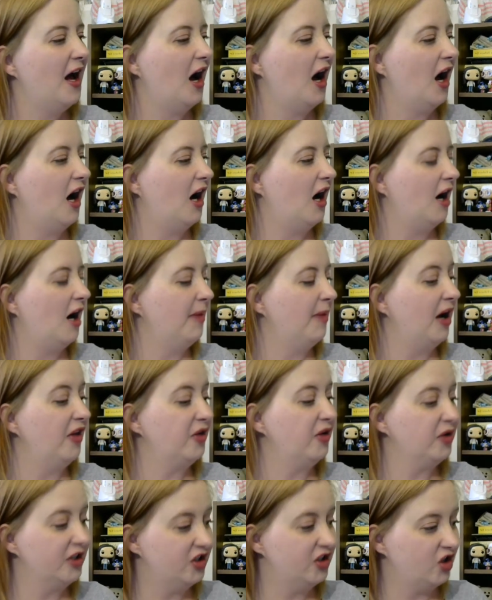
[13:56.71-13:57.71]
um,
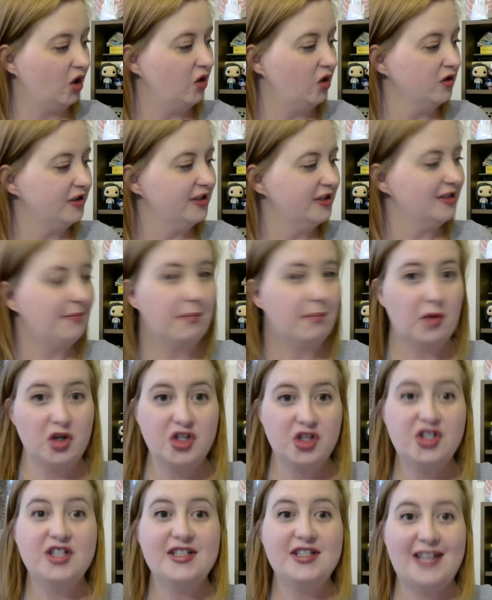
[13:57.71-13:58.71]
other adults,
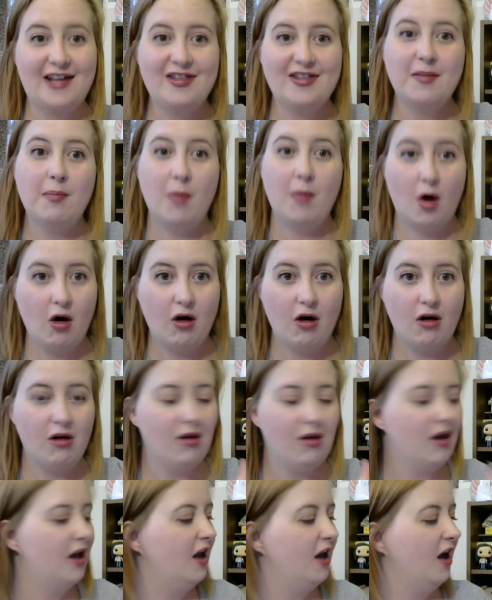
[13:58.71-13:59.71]
merchants at the
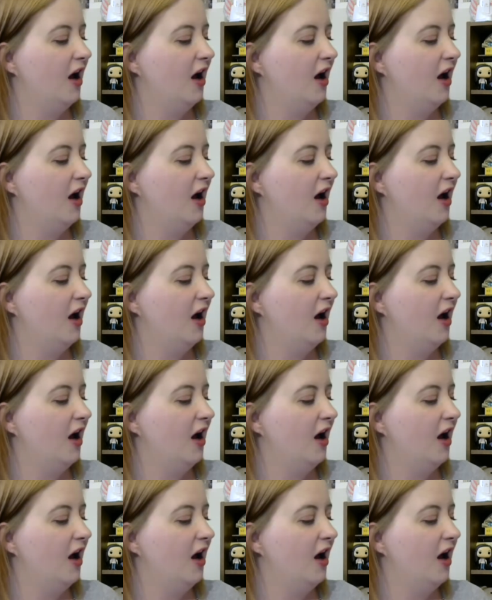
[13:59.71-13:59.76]
mall,